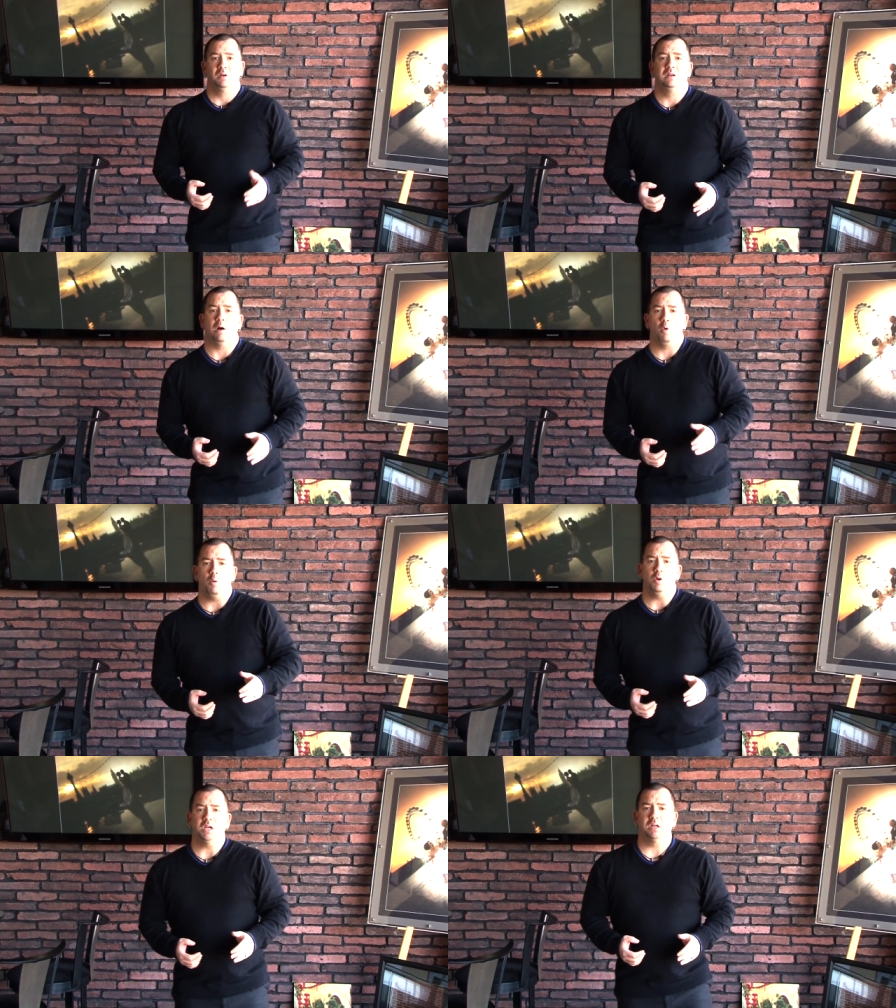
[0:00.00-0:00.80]
Now,
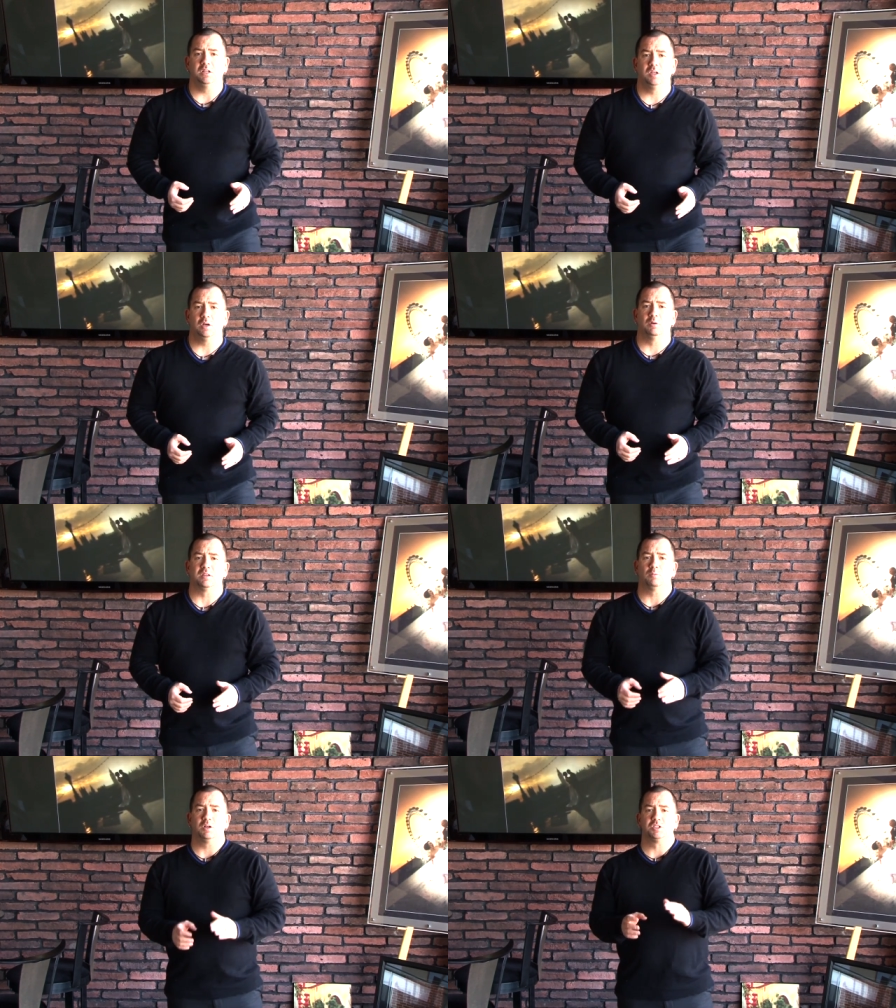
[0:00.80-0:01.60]
what we're going to do
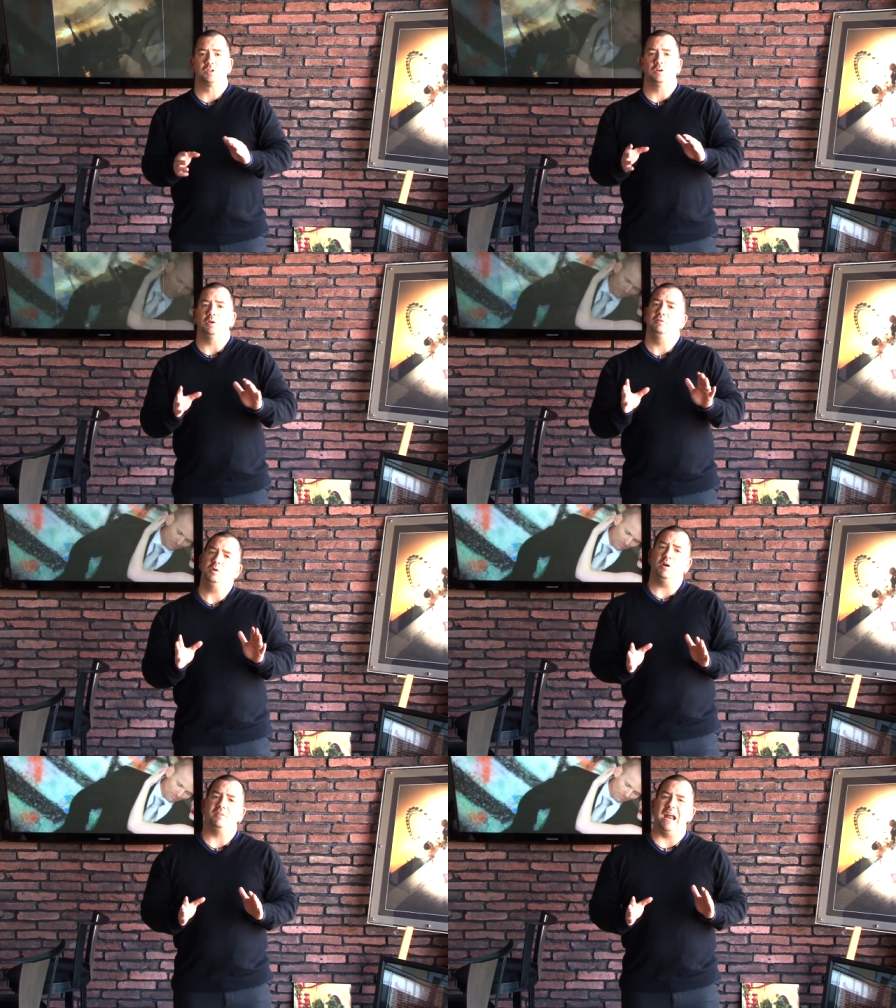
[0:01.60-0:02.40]
is, I want to show you, if
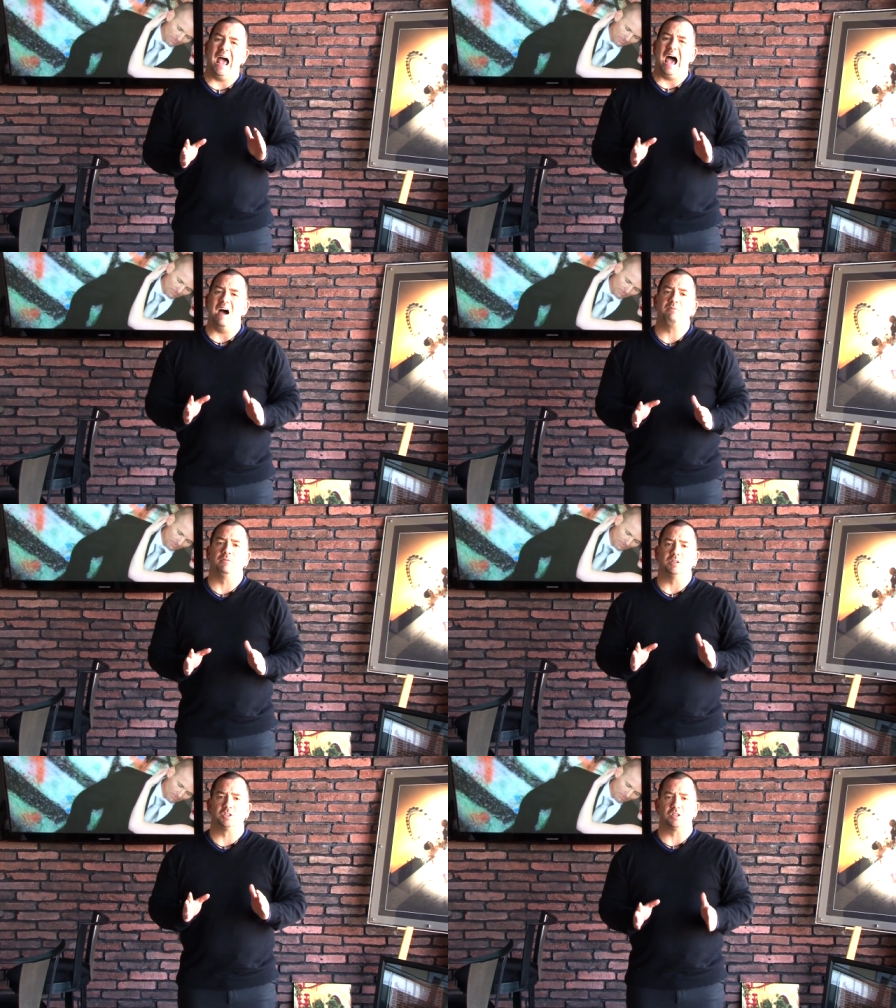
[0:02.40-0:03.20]
you have an
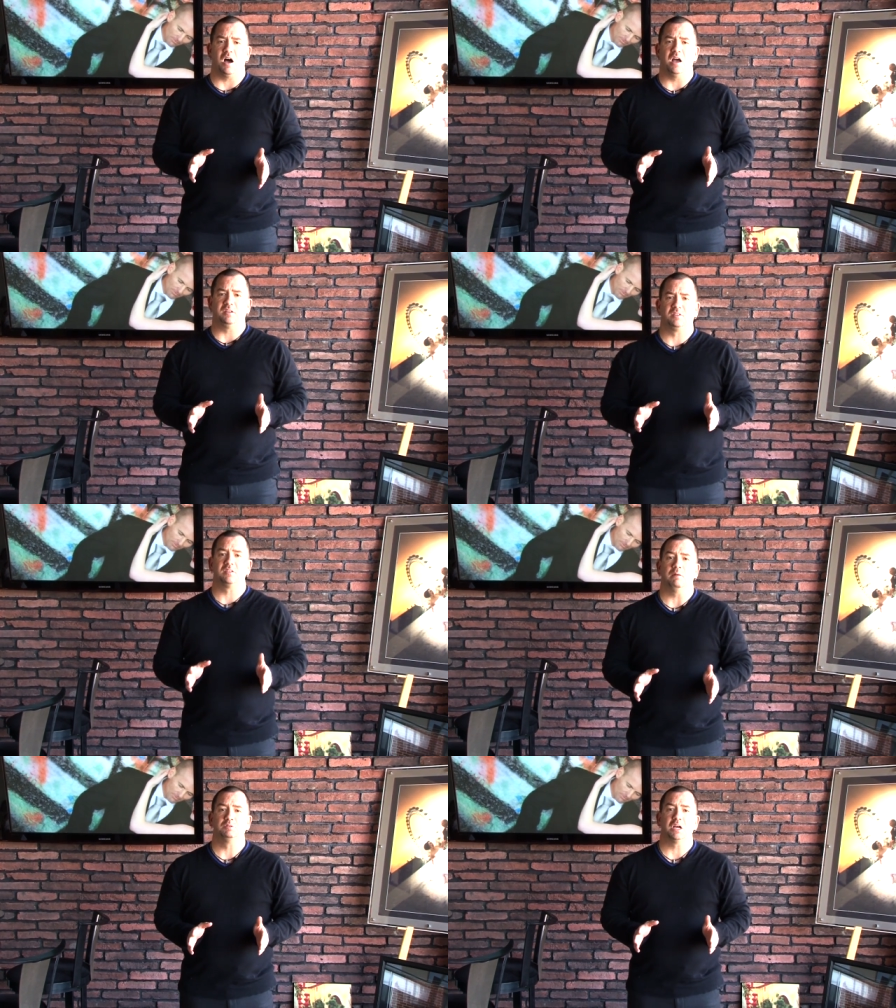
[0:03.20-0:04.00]
average size
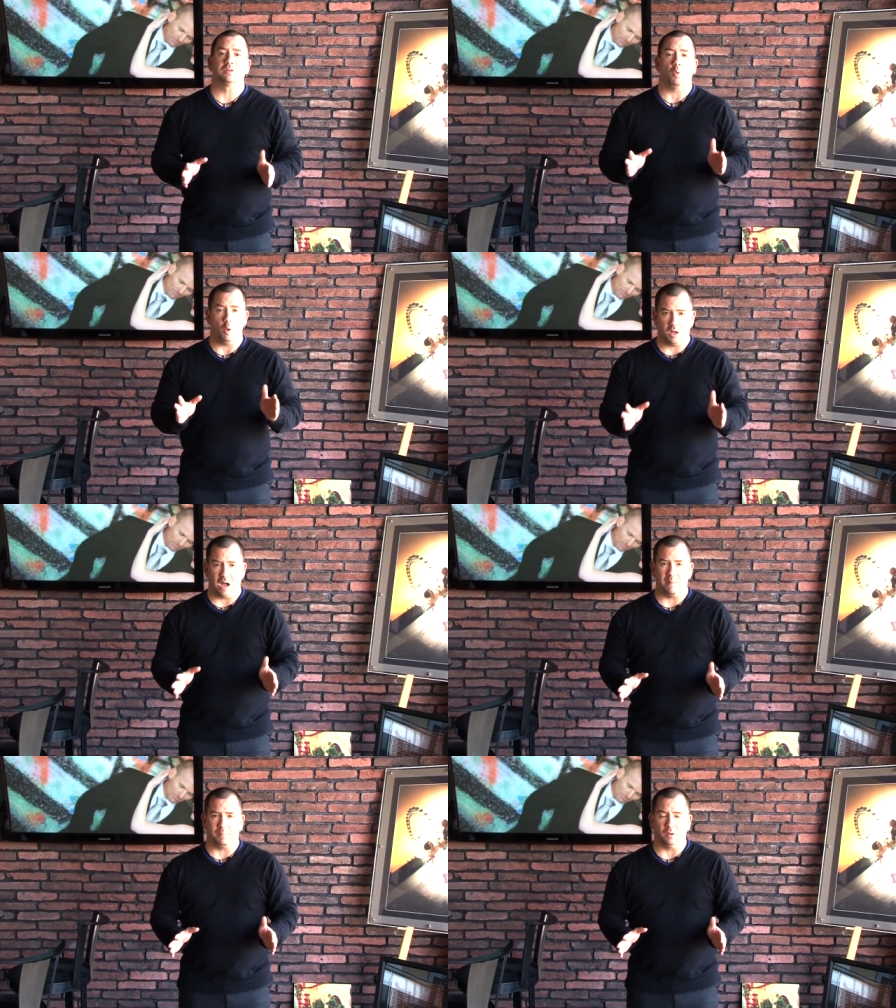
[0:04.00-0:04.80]
subject or
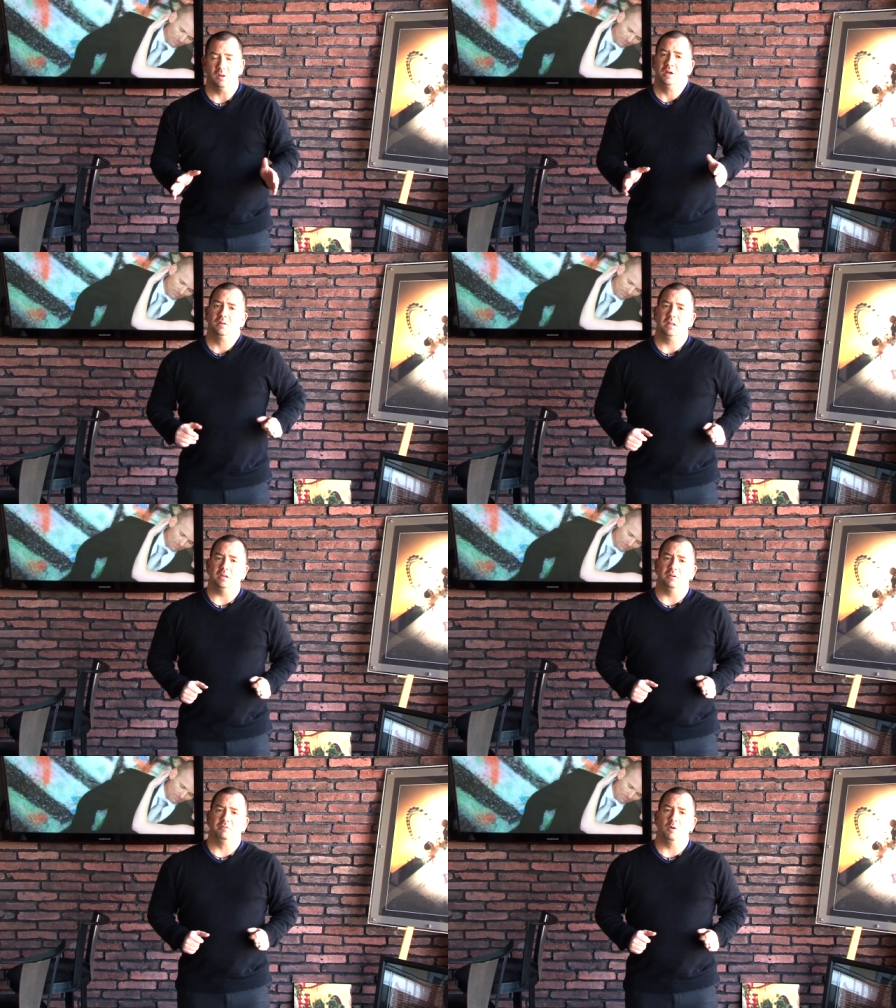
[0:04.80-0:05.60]
couple
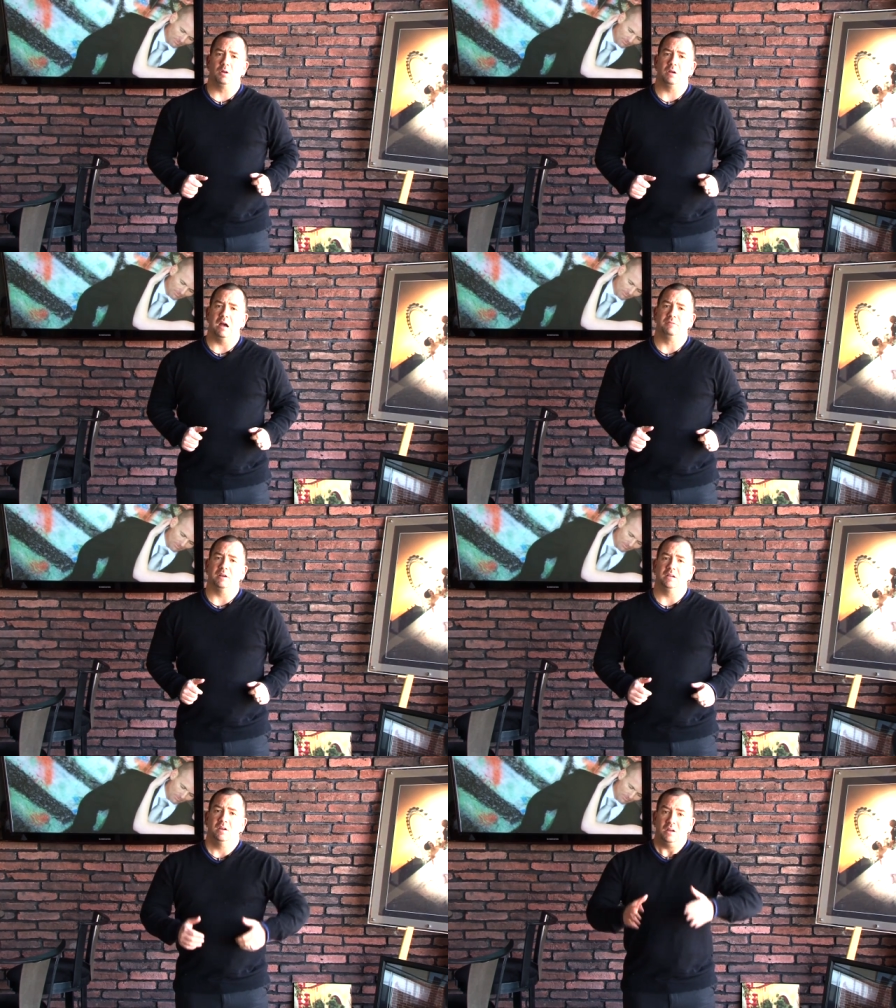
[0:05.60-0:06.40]
that you're photographing,